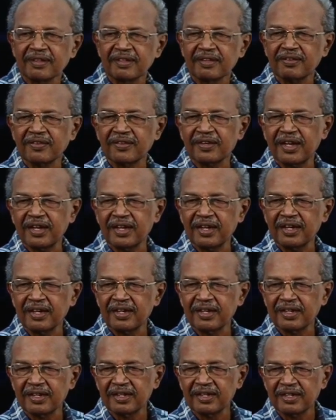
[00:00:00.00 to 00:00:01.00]
Okay.
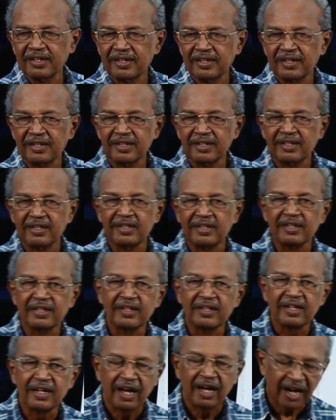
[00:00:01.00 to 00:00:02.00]

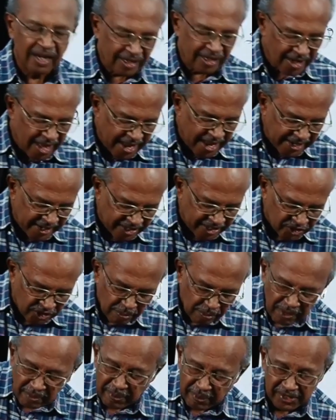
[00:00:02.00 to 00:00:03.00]
Unlike a
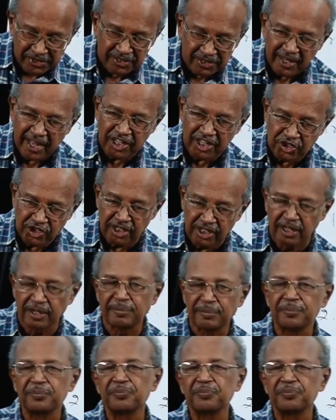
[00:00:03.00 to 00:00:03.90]
simple present action,